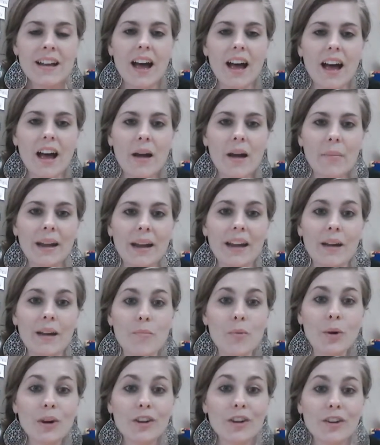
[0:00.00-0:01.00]
I get
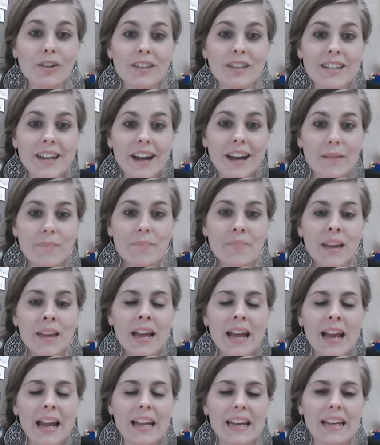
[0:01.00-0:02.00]
more girl time,
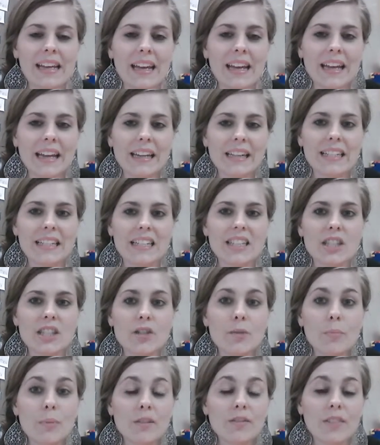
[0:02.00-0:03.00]
and it's
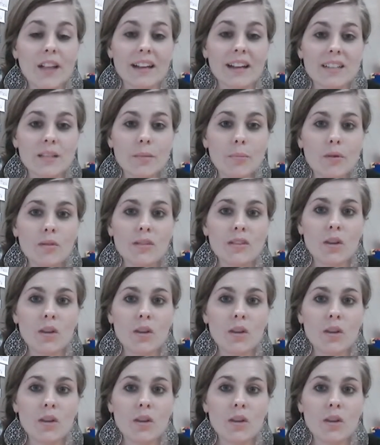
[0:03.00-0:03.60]
super flexible.